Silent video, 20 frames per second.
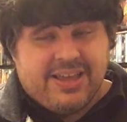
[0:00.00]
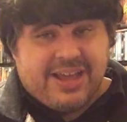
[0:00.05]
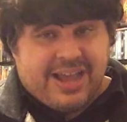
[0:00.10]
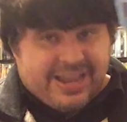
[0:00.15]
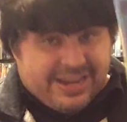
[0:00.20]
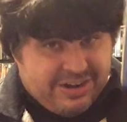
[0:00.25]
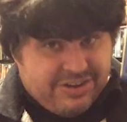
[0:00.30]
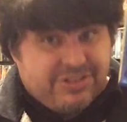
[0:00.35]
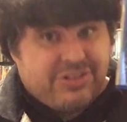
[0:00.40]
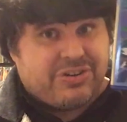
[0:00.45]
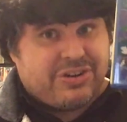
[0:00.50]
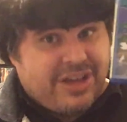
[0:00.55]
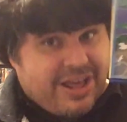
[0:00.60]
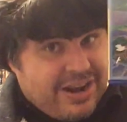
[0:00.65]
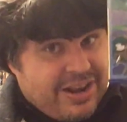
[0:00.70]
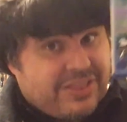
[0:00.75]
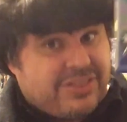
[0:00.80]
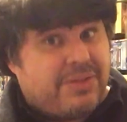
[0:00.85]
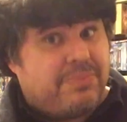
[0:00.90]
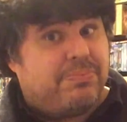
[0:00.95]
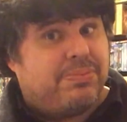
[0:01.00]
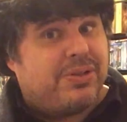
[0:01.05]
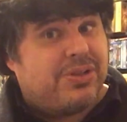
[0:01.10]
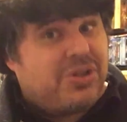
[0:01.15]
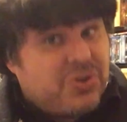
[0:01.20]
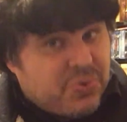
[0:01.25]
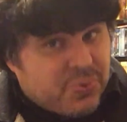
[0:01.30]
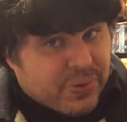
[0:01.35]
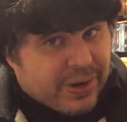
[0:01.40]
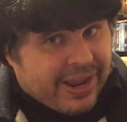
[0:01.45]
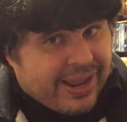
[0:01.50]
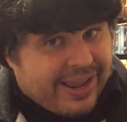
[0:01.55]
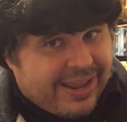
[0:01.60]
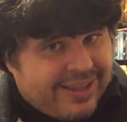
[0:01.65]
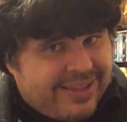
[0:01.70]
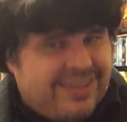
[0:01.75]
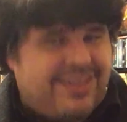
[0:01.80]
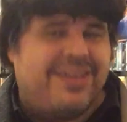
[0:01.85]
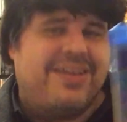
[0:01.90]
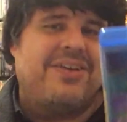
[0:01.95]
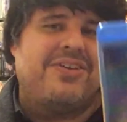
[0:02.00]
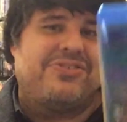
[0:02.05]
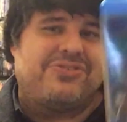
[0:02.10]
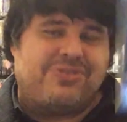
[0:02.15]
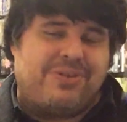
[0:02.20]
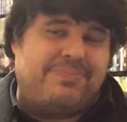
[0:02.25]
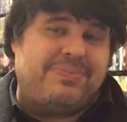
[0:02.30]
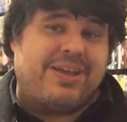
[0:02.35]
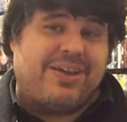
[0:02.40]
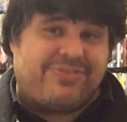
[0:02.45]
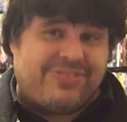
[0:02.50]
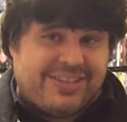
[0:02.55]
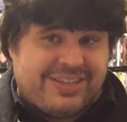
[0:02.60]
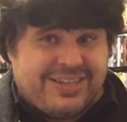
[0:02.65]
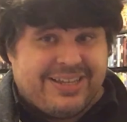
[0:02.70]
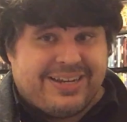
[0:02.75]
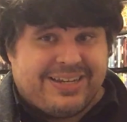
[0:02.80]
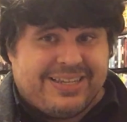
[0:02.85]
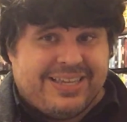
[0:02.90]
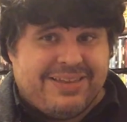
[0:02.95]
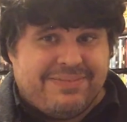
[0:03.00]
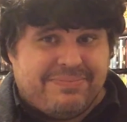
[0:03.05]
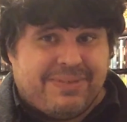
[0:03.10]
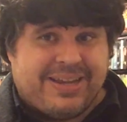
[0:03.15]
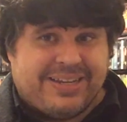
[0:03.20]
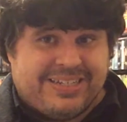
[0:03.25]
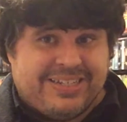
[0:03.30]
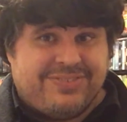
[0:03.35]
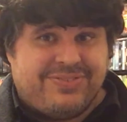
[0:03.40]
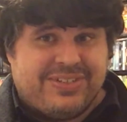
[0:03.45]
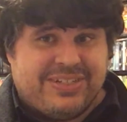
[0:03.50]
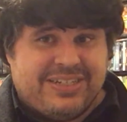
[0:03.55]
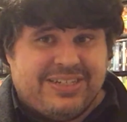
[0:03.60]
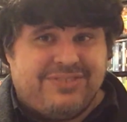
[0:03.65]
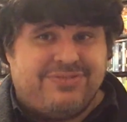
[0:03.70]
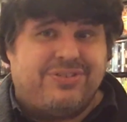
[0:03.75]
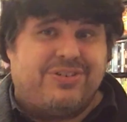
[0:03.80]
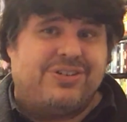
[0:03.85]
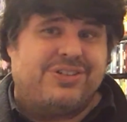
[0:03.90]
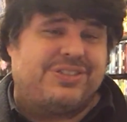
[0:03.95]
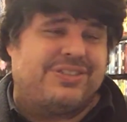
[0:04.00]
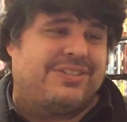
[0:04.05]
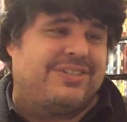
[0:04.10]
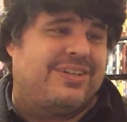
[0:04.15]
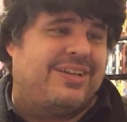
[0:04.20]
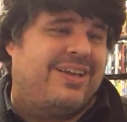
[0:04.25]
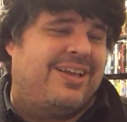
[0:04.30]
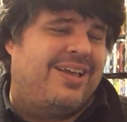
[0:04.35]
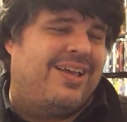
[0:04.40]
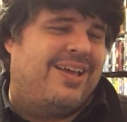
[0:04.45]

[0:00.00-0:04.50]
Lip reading: I hear they're not on the Blu-ray, so I'm definitely going to keep my DVD version.